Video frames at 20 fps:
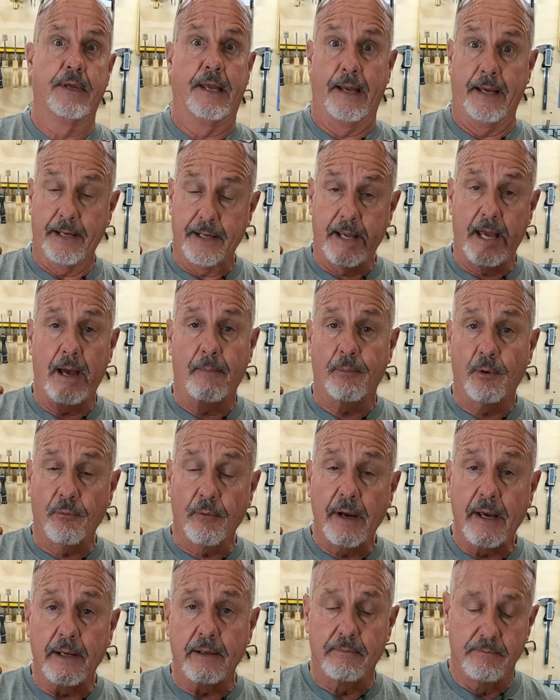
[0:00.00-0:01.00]
Candy apple
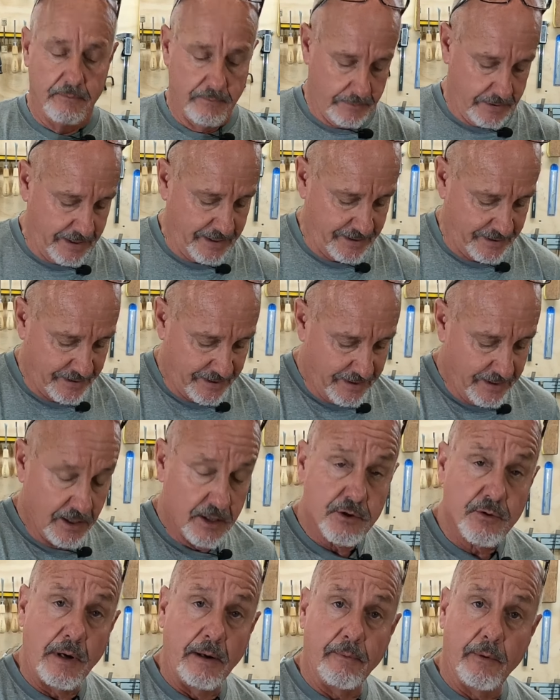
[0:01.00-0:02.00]
red.
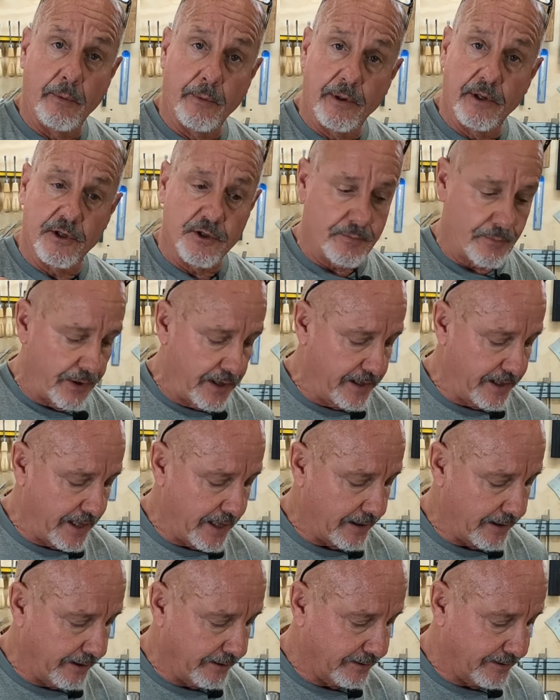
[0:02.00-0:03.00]
So anyway, we're going to spray
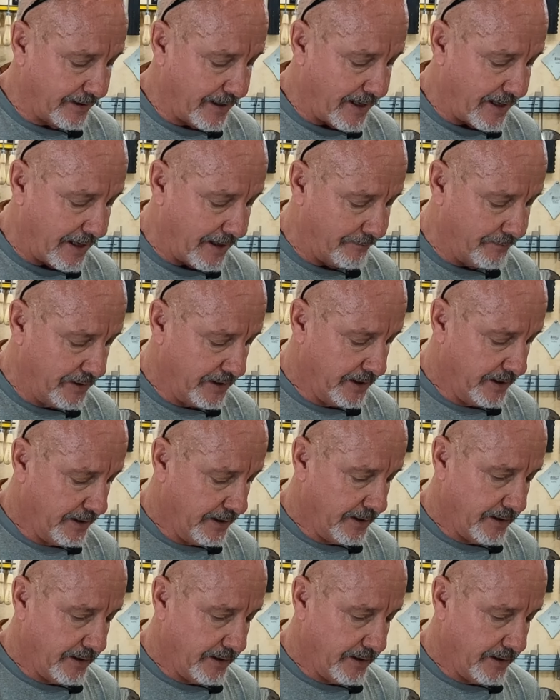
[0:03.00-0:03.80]
that on top.